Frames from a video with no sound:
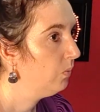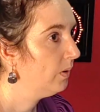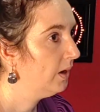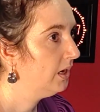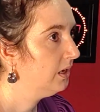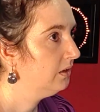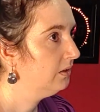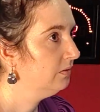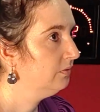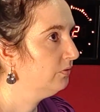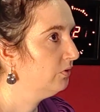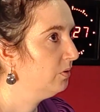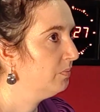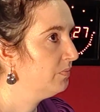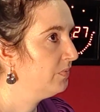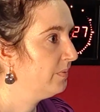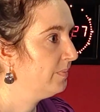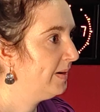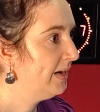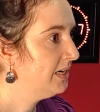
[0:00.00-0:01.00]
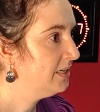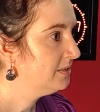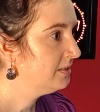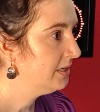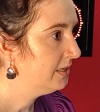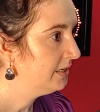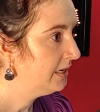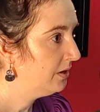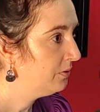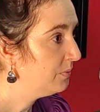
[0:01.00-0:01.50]
Well, from my
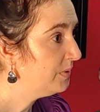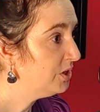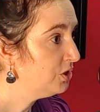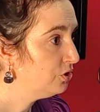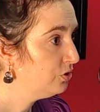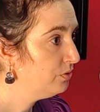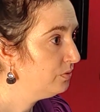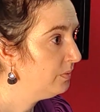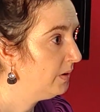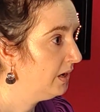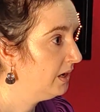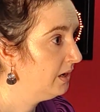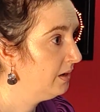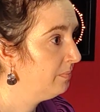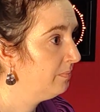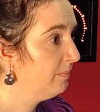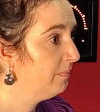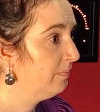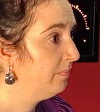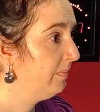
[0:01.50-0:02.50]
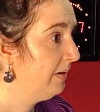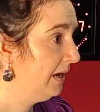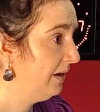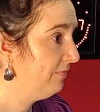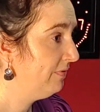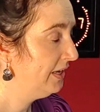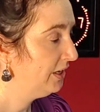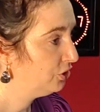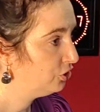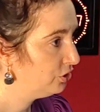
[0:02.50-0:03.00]
understanding, we do
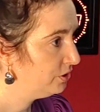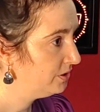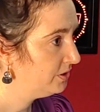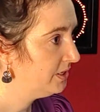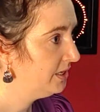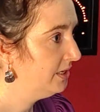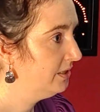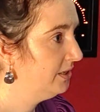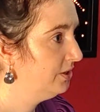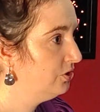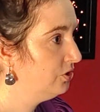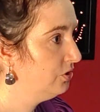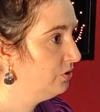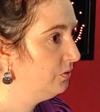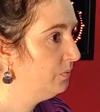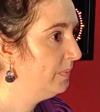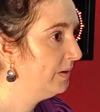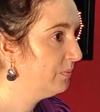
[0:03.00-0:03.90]
have lecturers there that do,